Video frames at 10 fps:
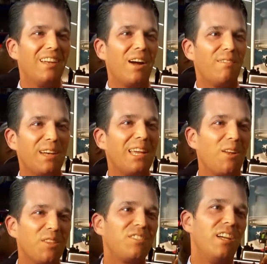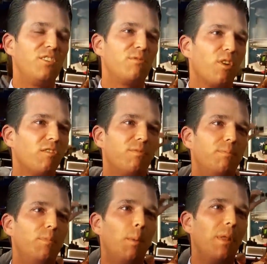you know, having to get on the stage in front of
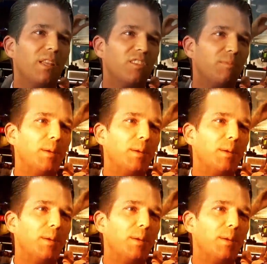you know millions of